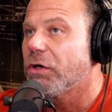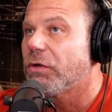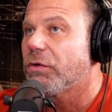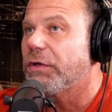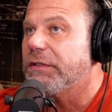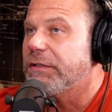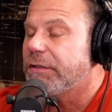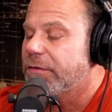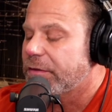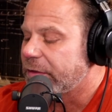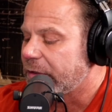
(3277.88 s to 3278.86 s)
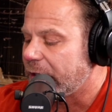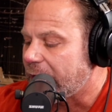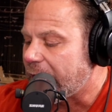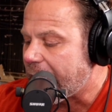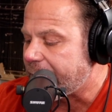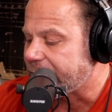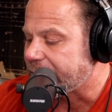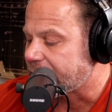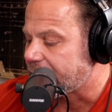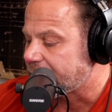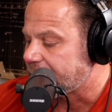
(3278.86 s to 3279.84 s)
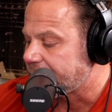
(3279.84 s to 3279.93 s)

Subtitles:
What do you think the key to happiness is?